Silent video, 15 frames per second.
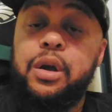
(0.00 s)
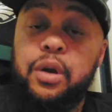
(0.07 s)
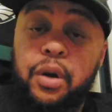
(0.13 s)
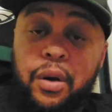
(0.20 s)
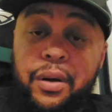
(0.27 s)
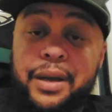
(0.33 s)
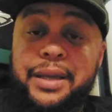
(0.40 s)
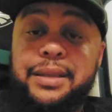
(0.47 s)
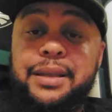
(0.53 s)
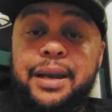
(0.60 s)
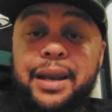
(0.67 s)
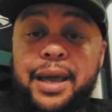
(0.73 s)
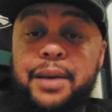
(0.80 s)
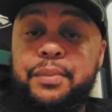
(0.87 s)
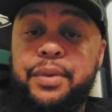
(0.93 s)
Go on, hit the
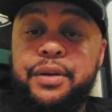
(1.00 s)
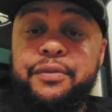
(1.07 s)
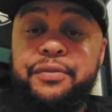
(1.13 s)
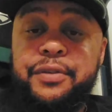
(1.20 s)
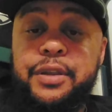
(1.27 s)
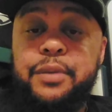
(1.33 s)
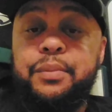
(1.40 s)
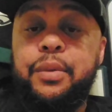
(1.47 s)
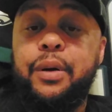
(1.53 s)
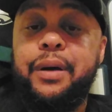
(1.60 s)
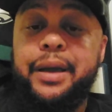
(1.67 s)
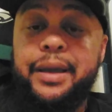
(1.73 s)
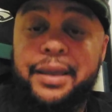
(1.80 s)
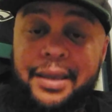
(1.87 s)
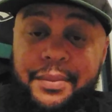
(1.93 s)
like button for your
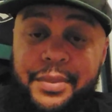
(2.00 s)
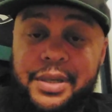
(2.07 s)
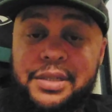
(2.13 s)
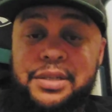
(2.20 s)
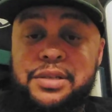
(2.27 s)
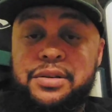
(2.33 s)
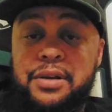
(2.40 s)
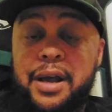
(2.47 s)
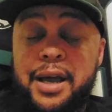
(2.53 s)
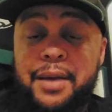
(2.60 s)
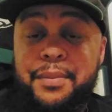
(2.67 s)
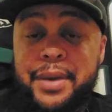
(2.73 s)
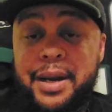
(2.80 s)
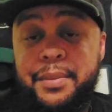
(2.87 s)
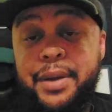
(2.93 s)
boy. Give me a
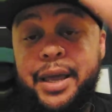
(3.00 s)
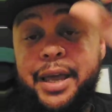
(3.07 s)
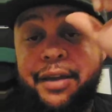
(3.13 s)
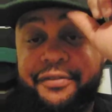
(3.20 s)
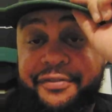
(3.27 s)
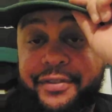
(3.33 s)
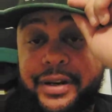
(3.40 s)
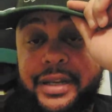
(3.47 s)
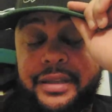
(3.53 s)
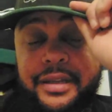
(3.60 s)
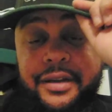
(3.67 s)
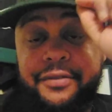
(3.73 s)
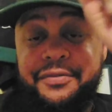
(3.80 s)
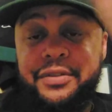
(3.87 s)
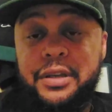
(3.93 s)
subscribe, man. I'm going to have
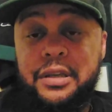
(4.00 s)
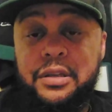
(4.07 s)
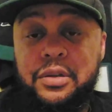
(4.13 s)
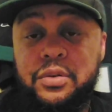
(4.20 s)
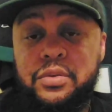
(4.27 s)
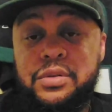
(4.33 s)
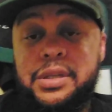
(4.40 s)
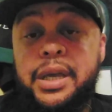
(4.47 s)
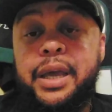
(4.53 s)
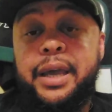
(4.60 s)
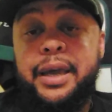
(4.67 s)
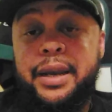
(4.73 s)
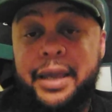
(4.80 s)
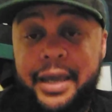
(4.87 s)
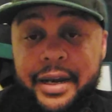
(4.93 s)
Philadelphia Eagles
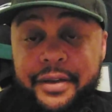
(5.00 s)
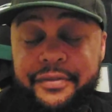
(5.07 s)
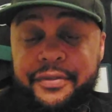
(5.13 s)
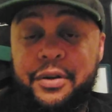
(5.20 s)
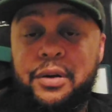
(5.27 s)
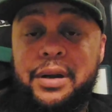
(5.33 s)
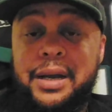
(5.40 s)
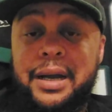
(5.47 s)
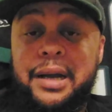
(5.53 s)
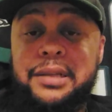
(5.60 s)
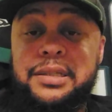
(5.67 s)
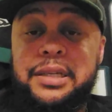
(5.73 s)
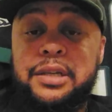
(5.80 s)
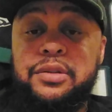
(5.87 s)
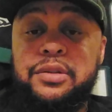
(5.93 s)
and NFL
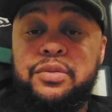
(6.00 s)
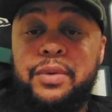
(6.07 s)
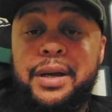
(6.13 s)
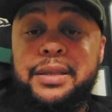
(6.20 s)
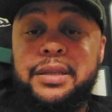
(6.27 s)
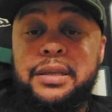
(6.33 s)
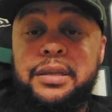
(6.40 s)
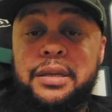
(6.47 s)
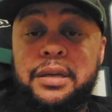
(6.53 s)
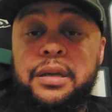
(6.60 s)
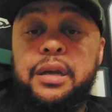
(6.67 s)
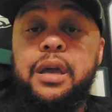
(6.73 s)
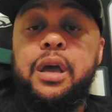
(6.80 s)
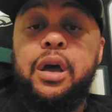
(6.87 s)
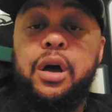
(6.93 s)
content throughout the year.